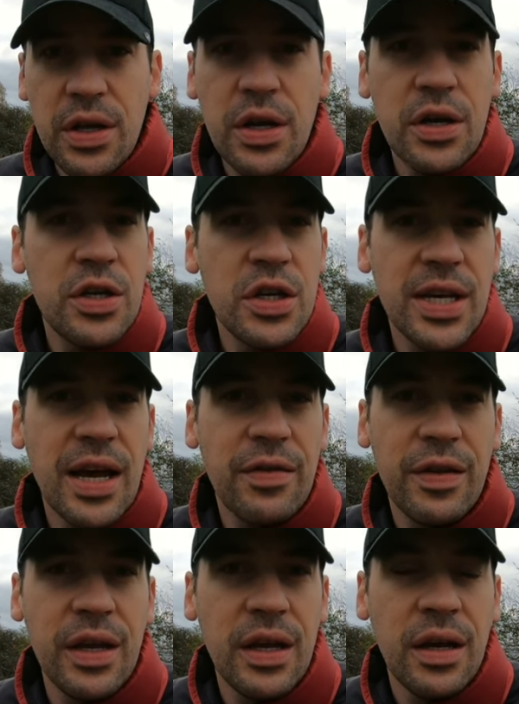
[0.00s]
you can just
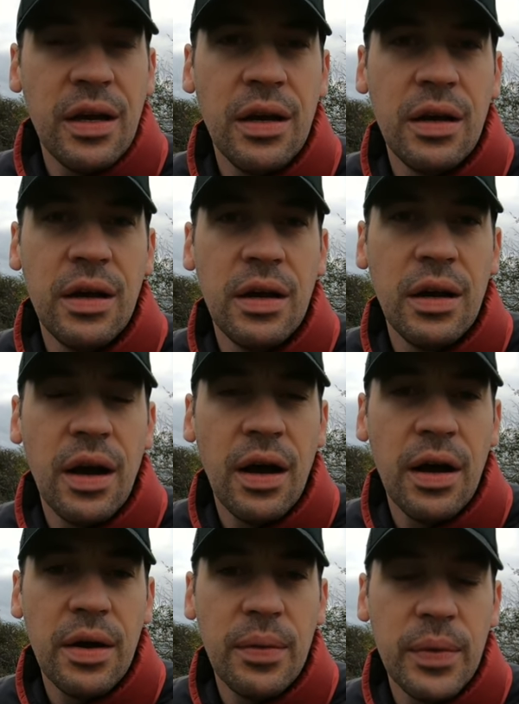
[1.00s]
have the,
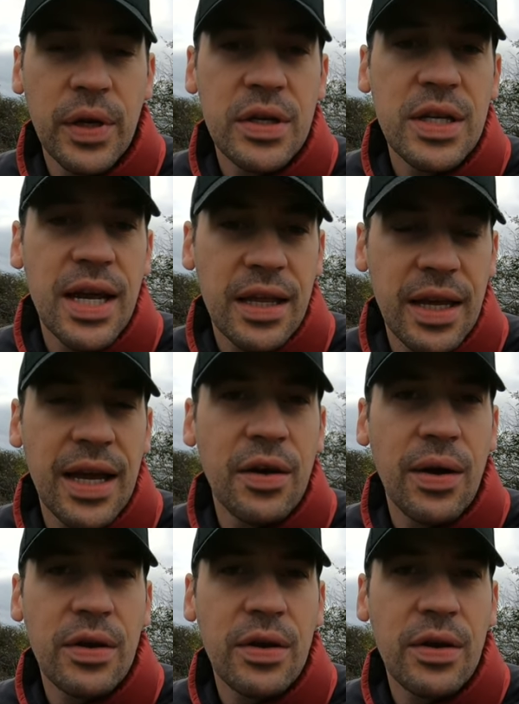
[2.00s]
you can take the inner